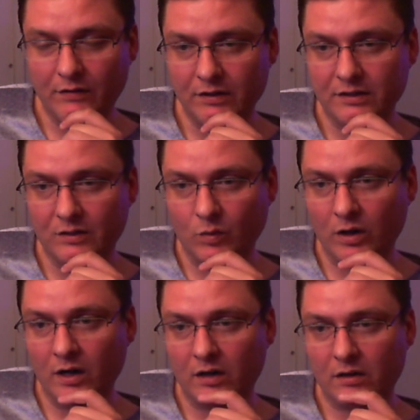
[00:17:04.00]
If it doesn't
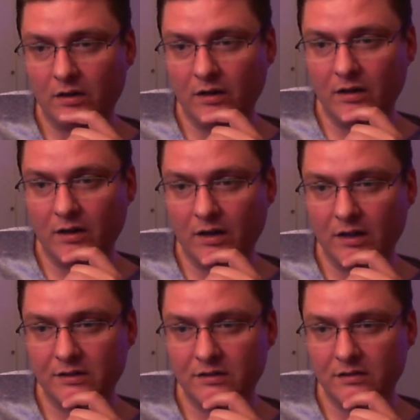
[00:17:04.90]
work, then I
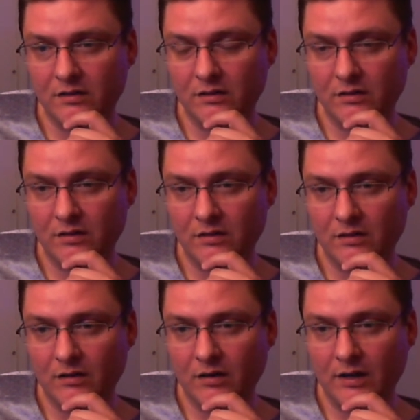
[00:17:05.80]
guess, you know,
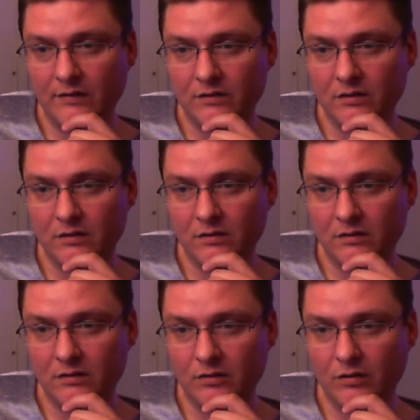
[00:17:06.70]
then they're gonna have
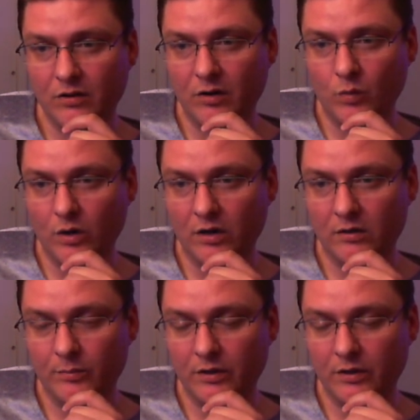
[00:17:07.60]
to do their own work.